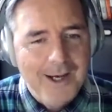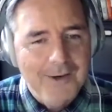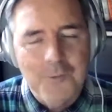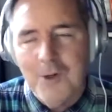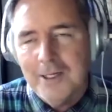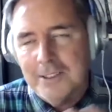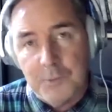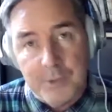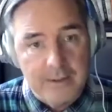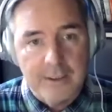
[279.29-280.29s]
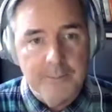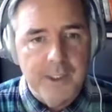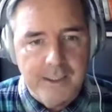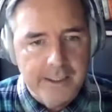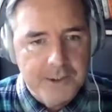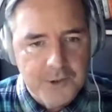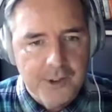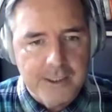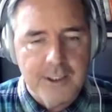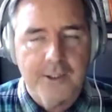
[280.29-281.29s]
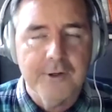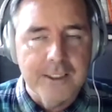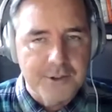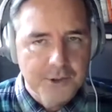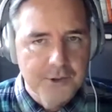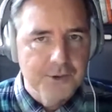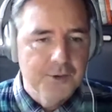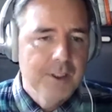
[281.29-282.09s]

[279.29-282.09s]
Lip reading: one is we completely enjoy each other, and two